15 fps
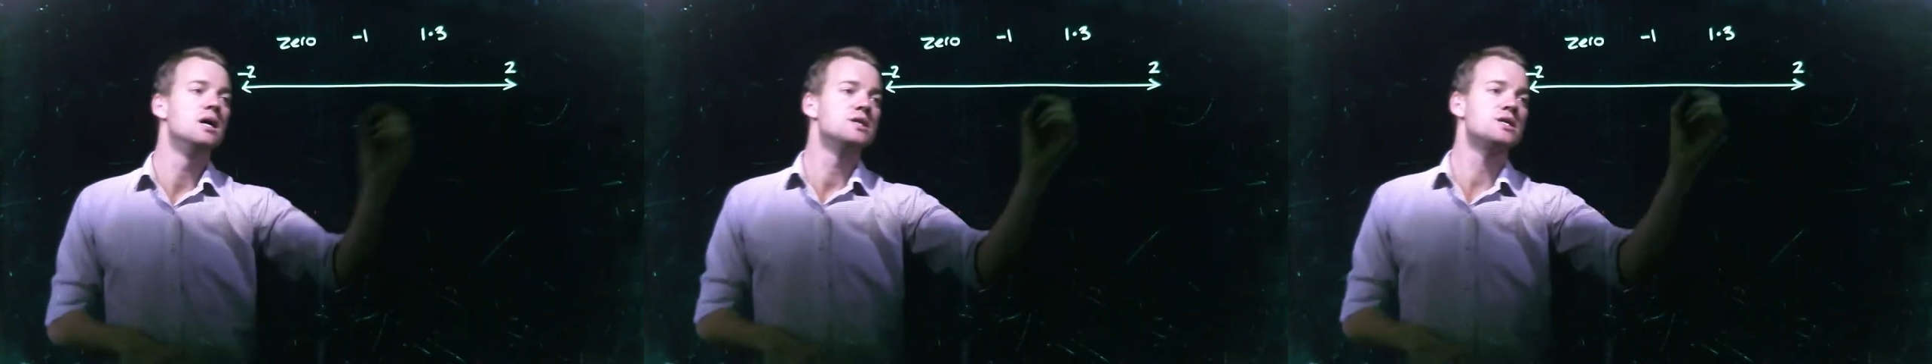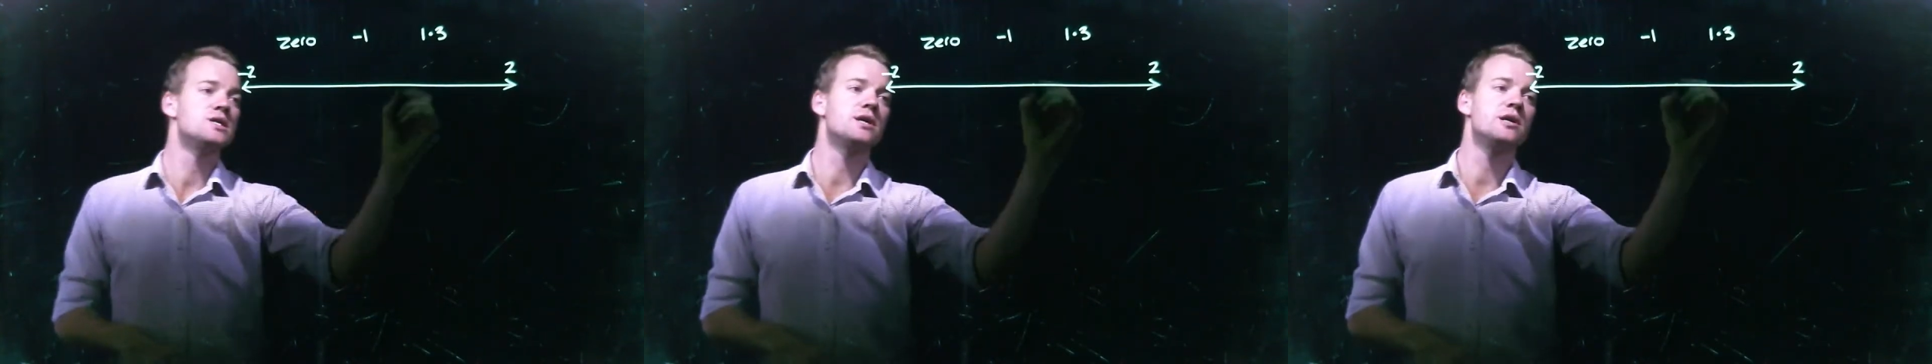
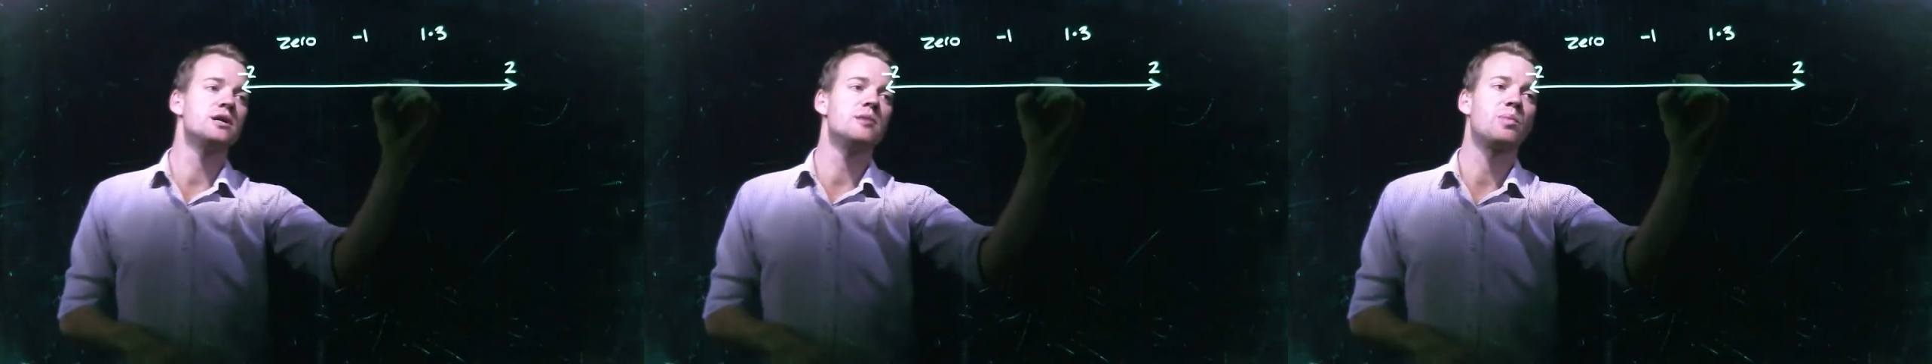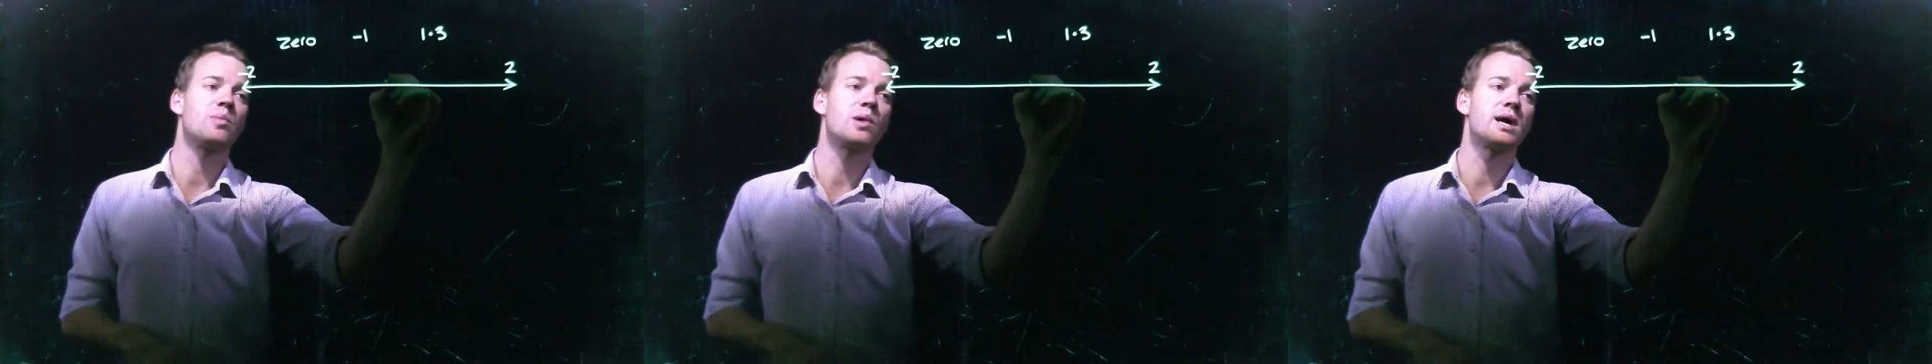So I'm
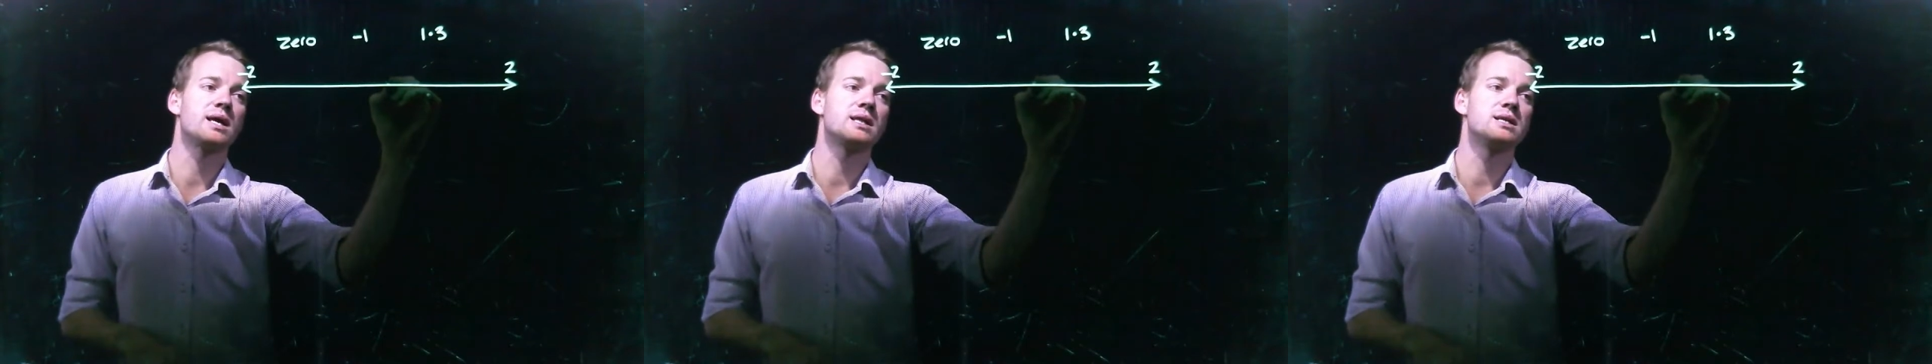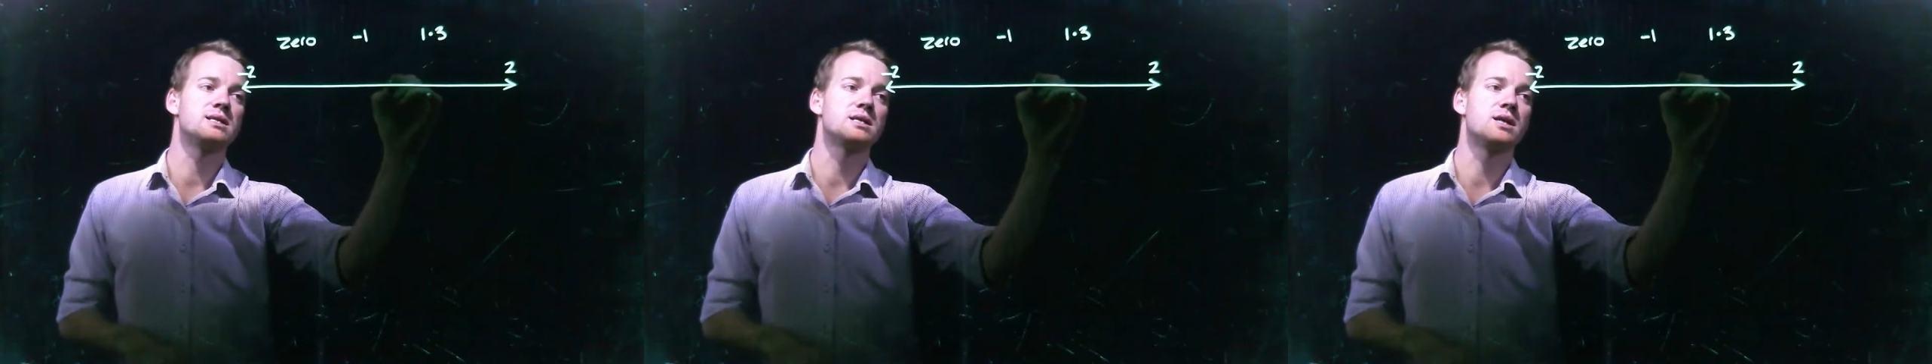going to
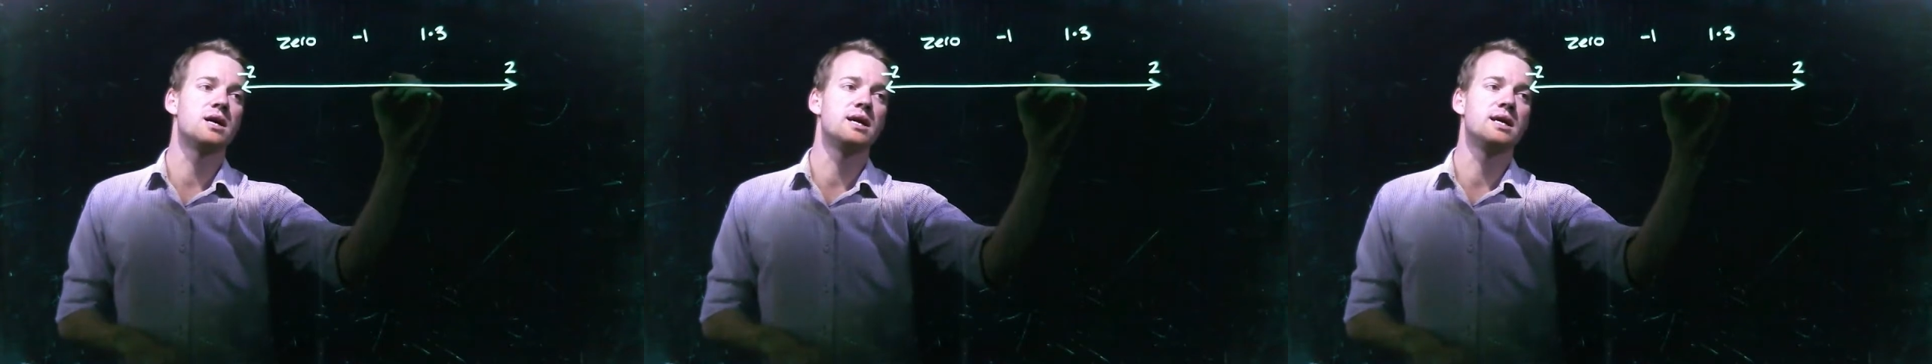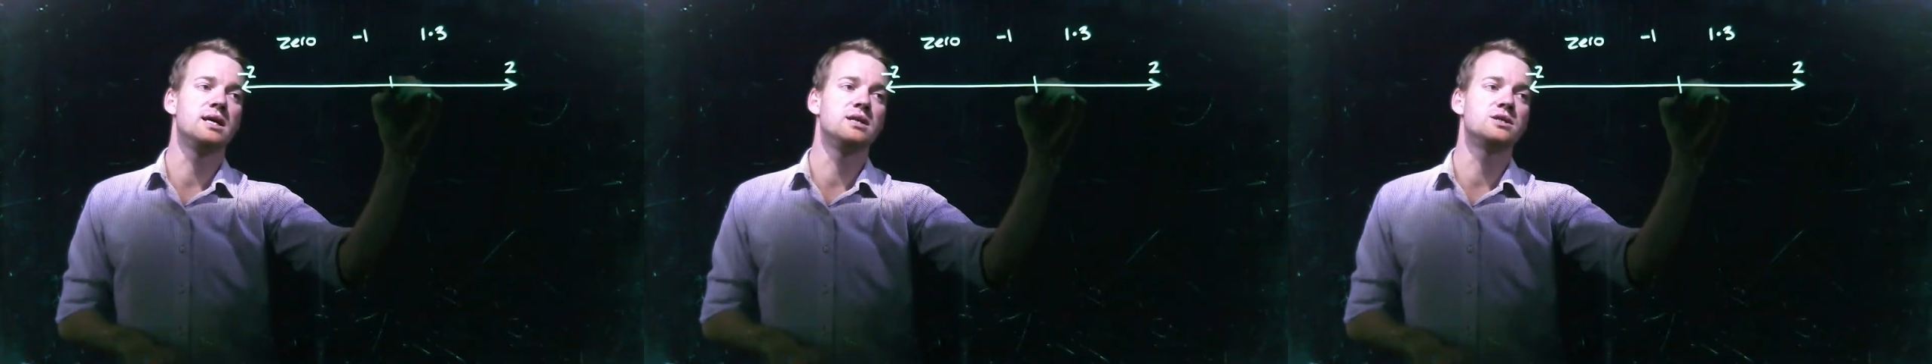break this
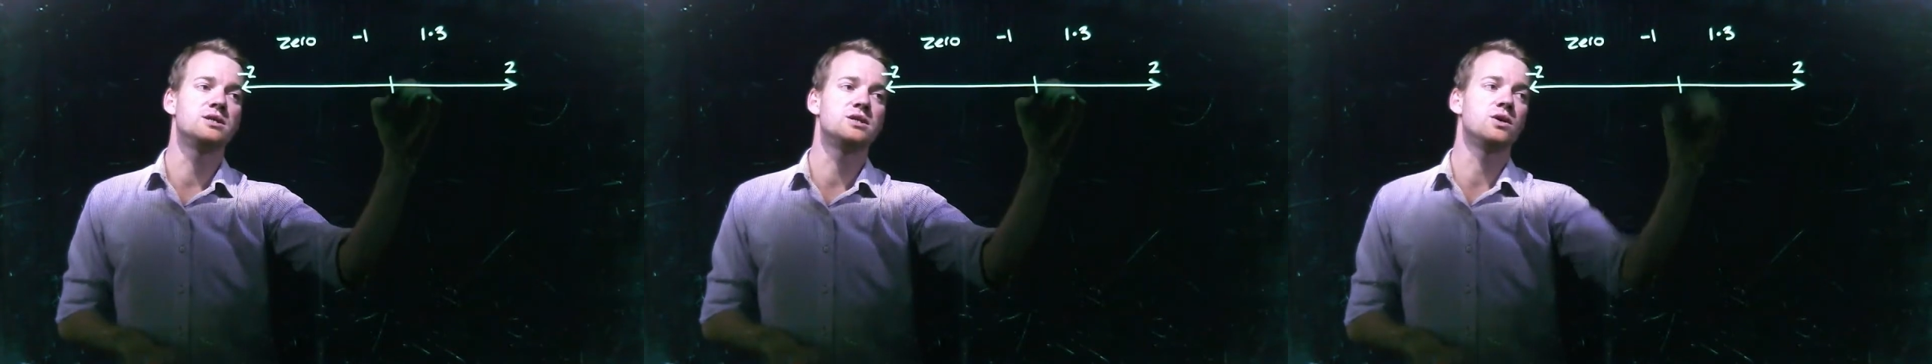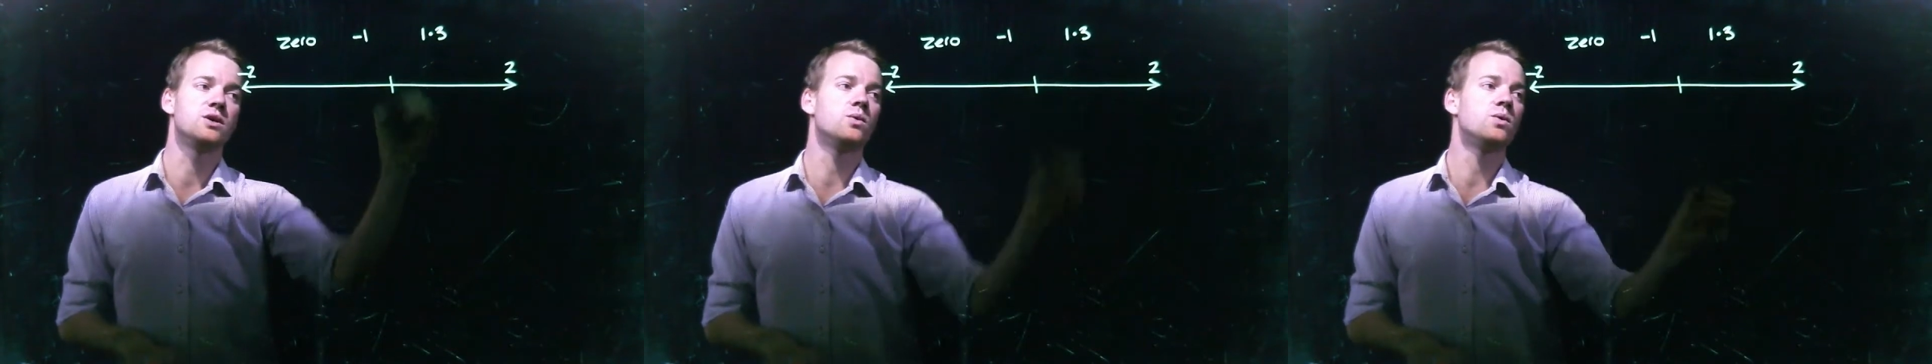line
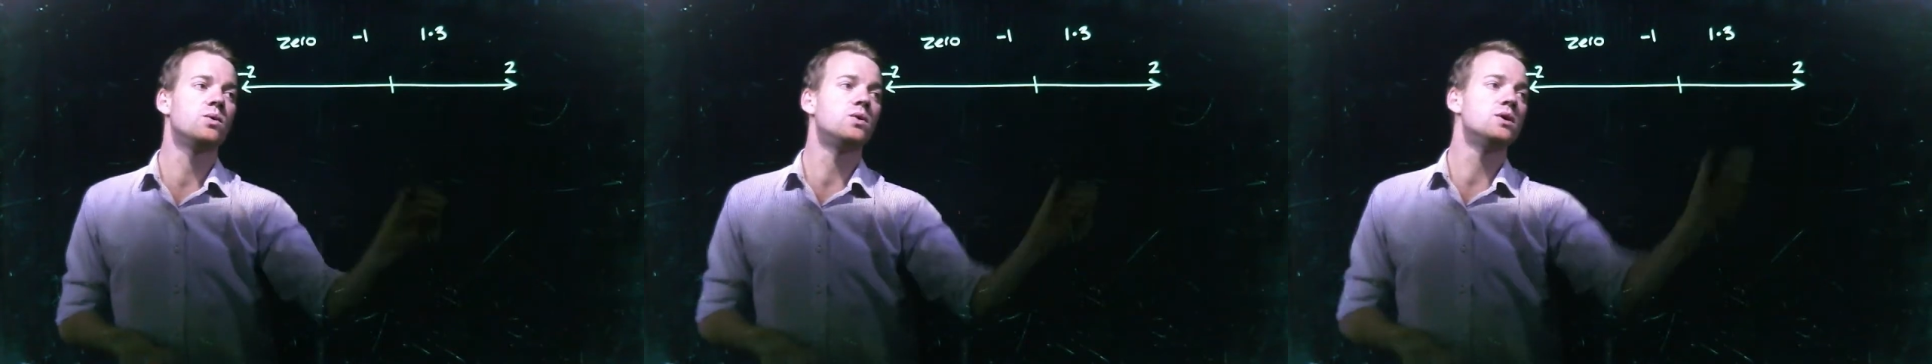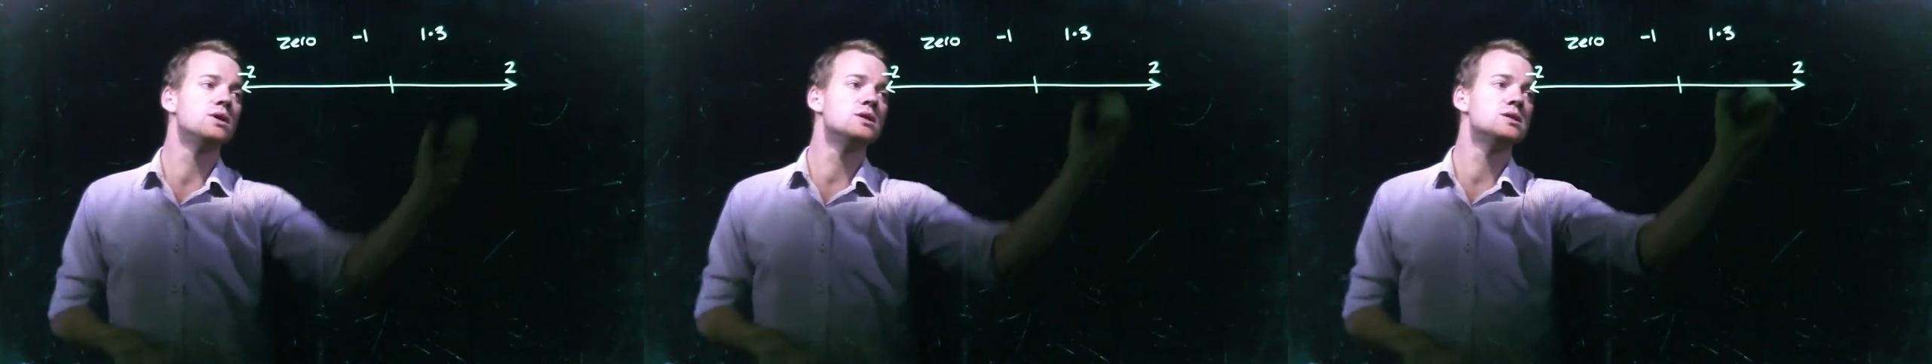into
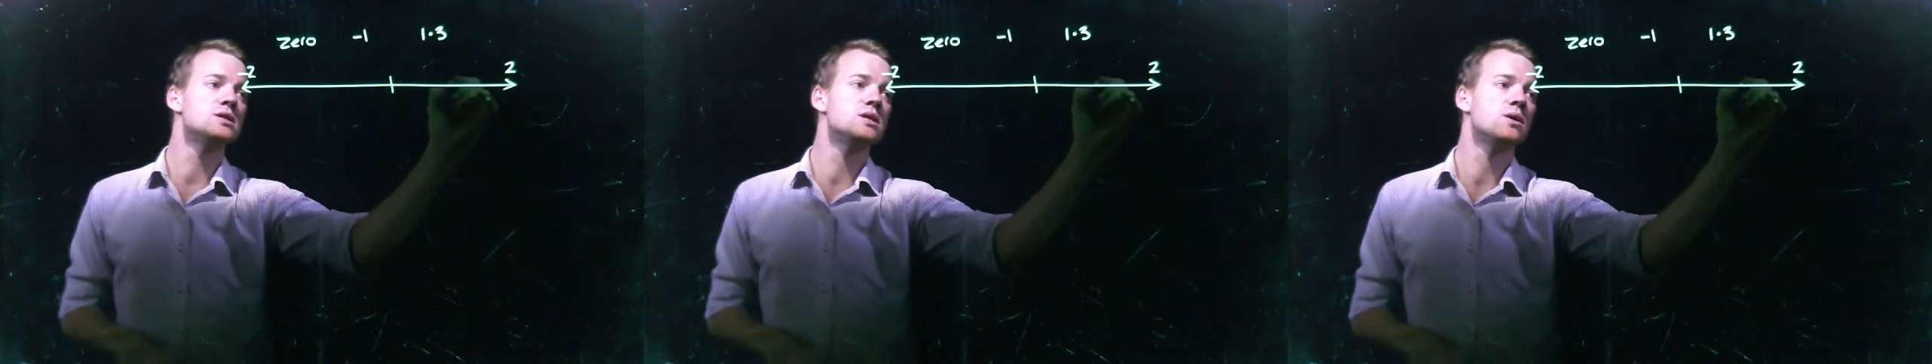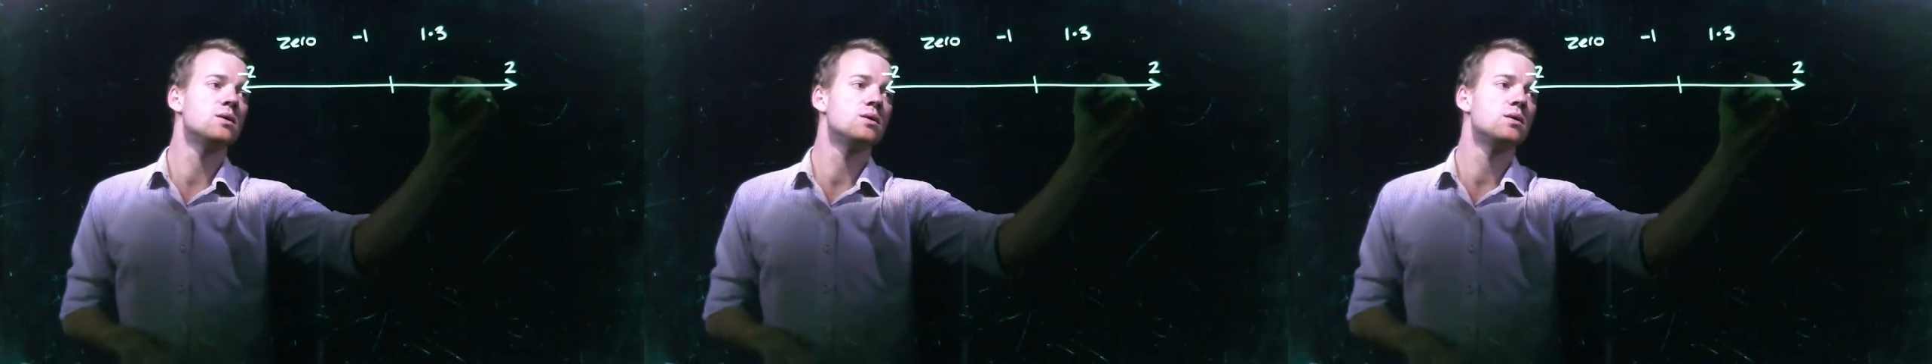
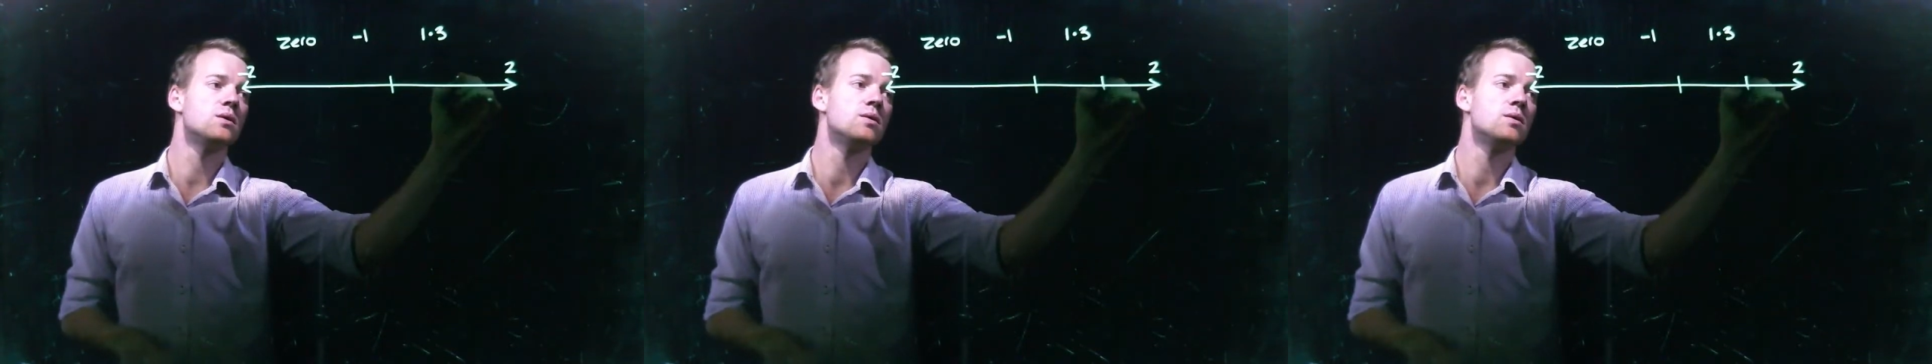quarters,